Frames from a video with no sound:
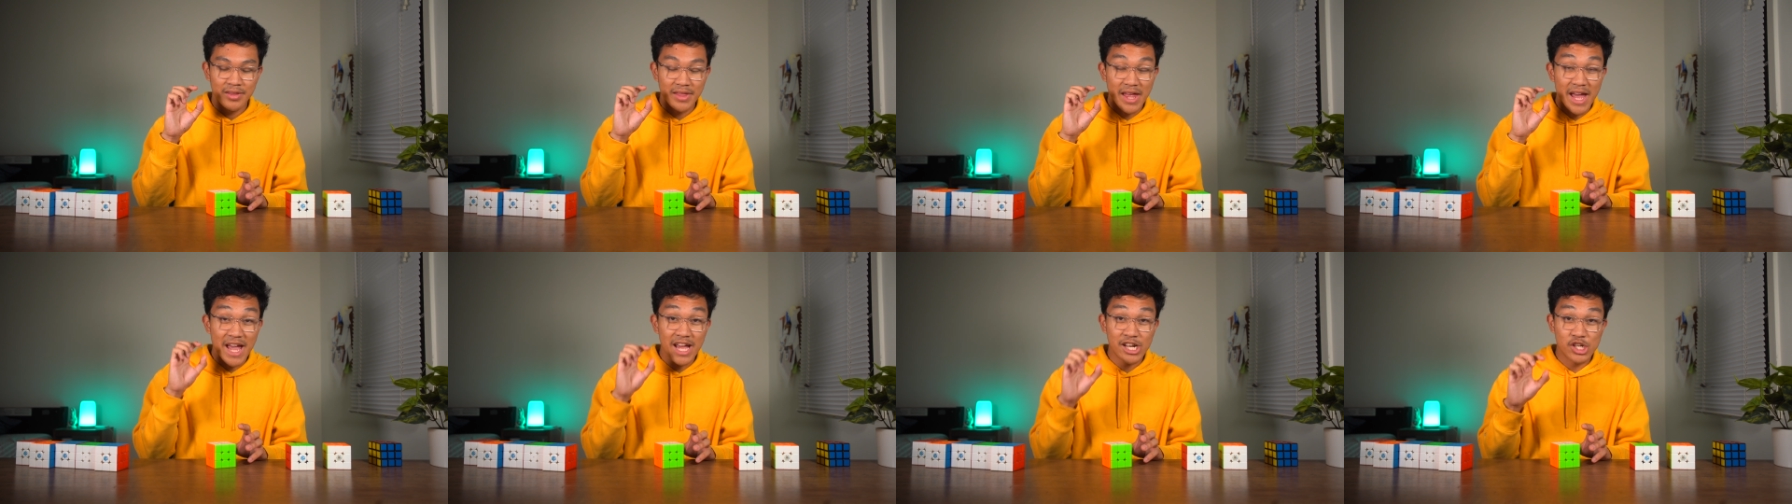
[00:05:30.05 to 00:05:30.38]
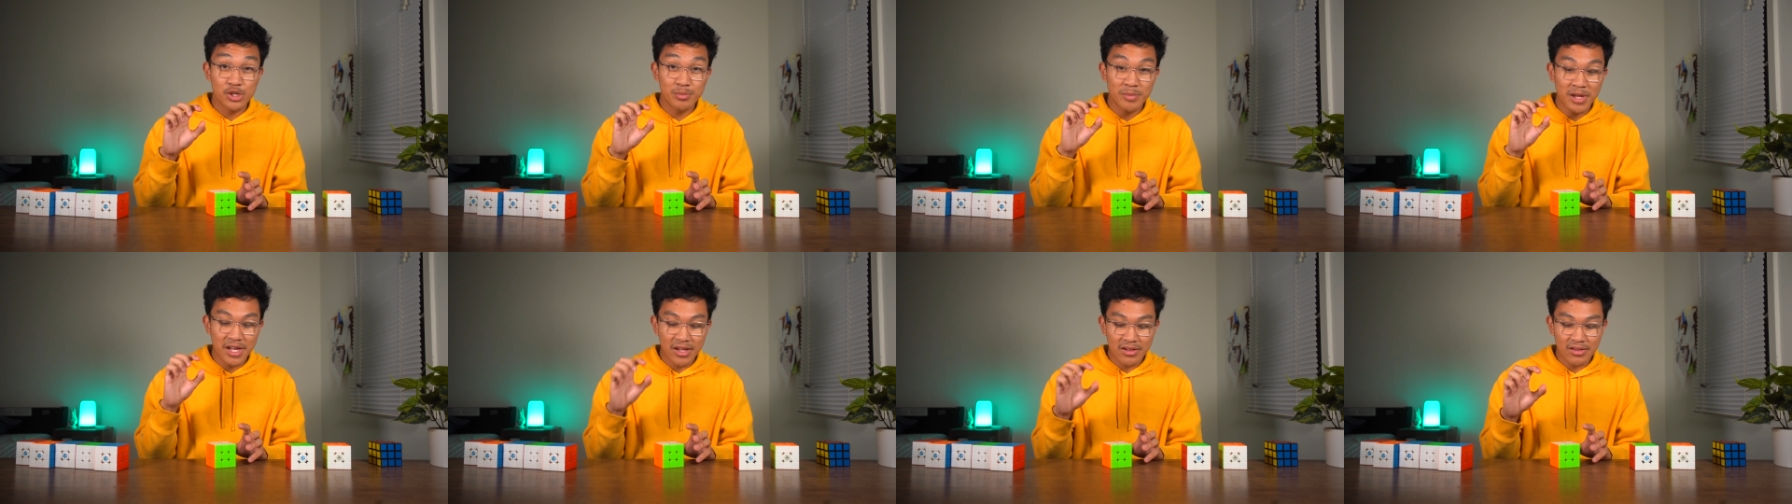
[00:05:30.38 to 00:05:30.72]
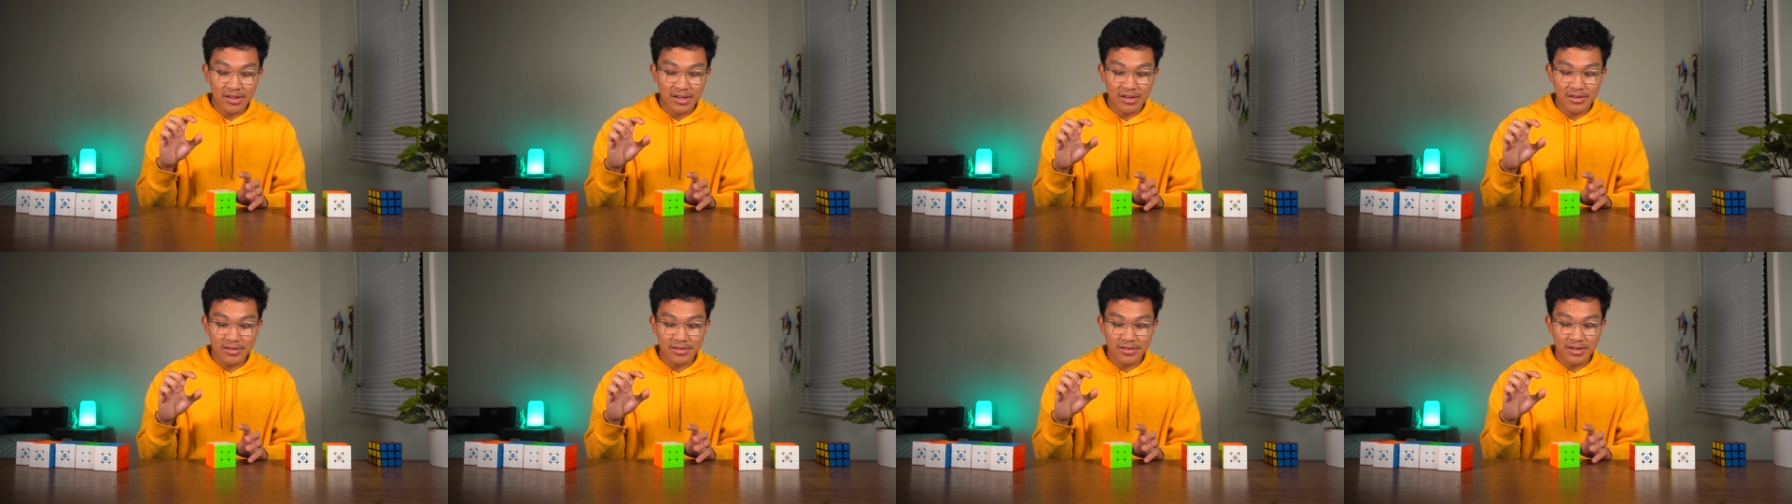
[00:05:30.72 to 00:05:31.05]
the edge
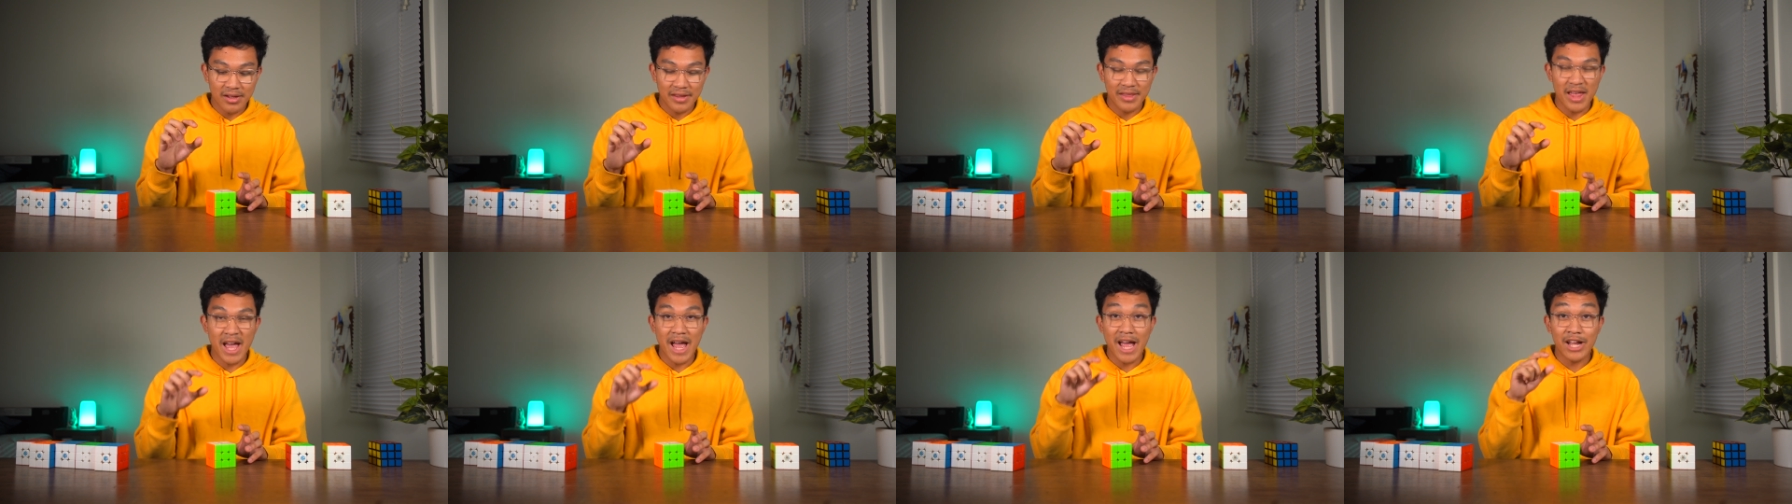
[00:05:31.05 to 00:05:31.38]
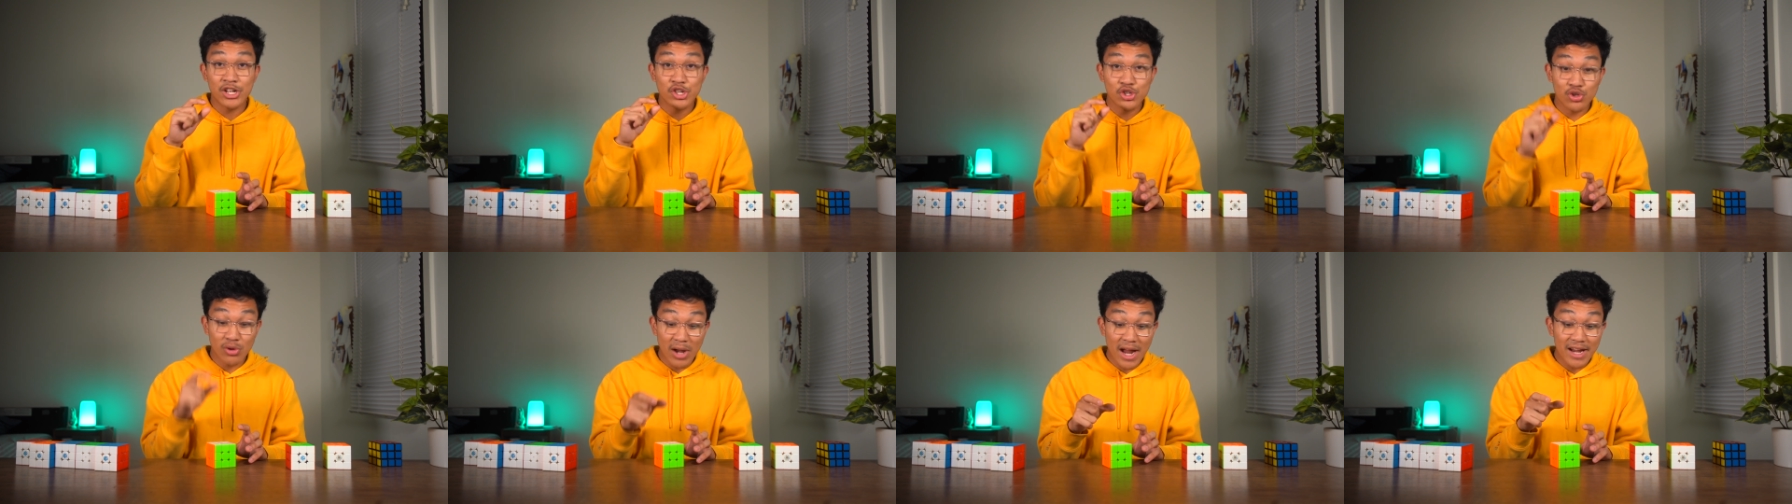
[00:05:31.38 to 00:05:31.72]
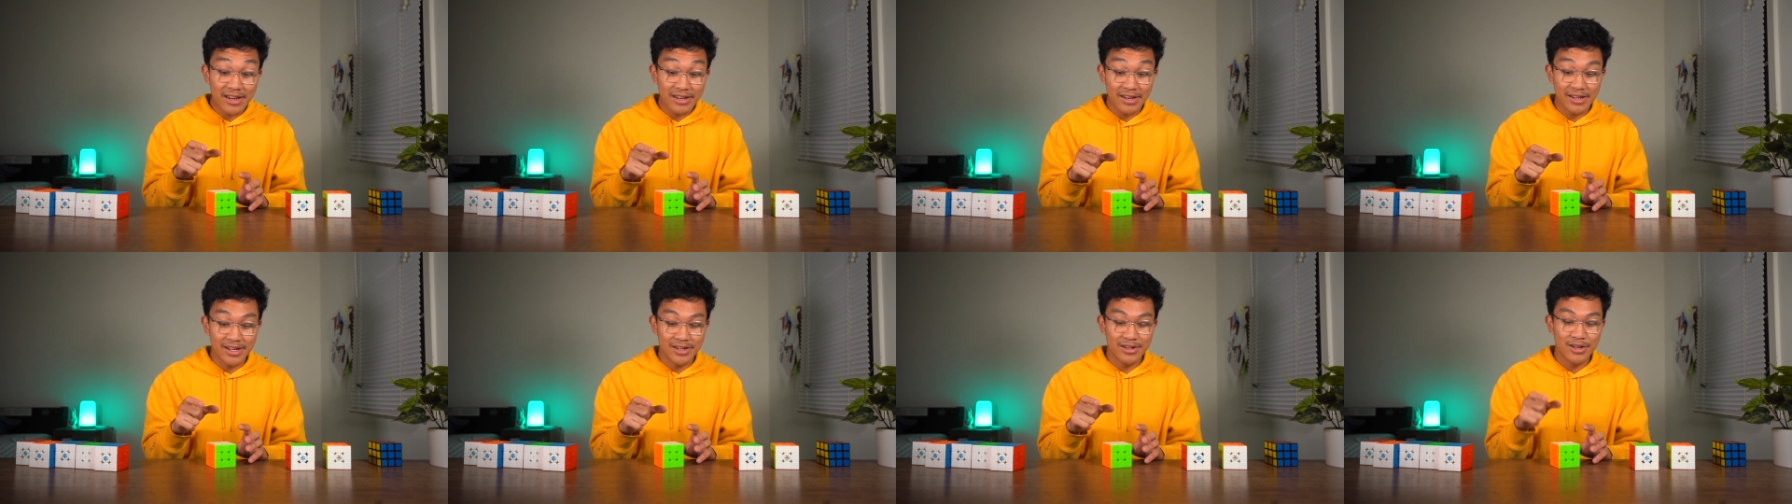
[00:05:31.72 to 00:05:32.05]
pieces that
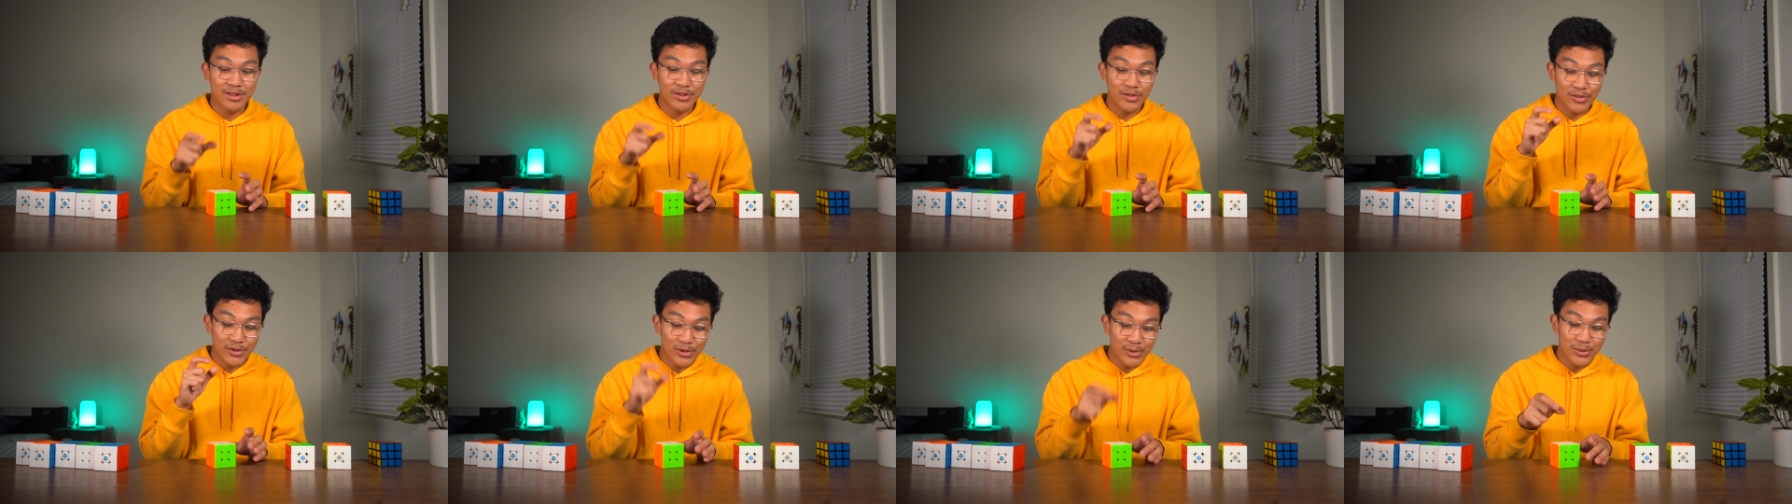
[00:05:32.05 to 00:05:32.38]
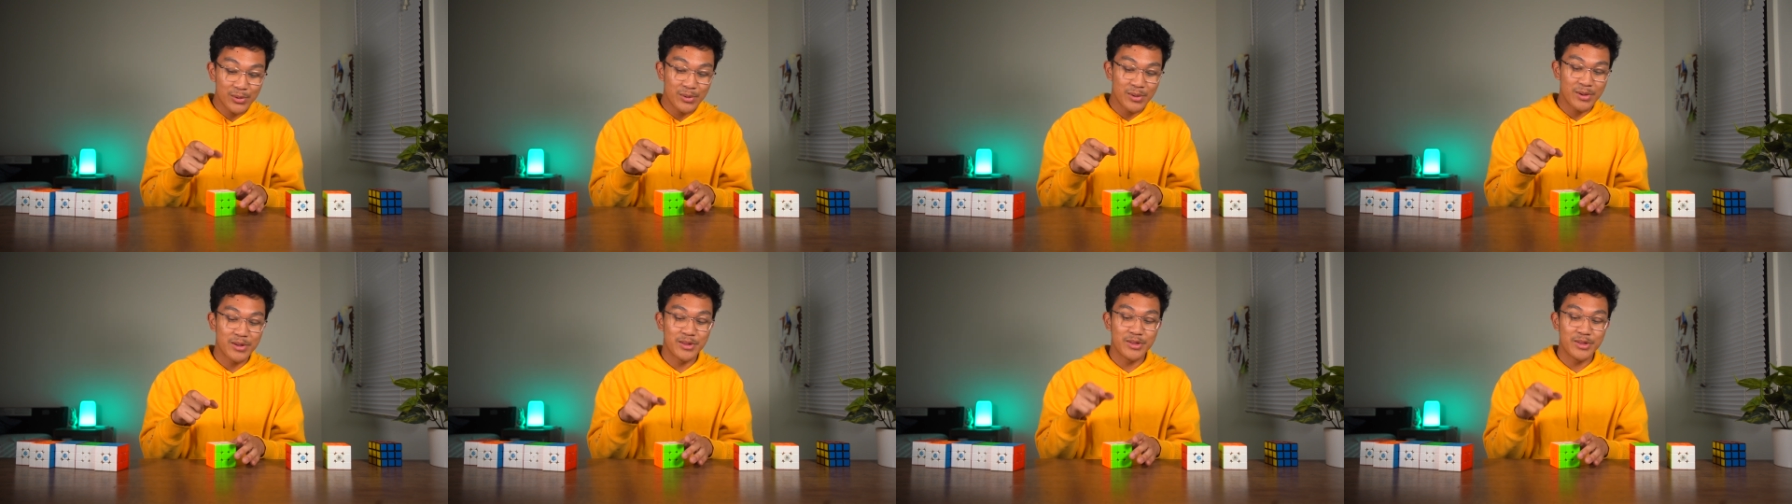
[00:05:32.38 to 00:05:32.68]
attracted to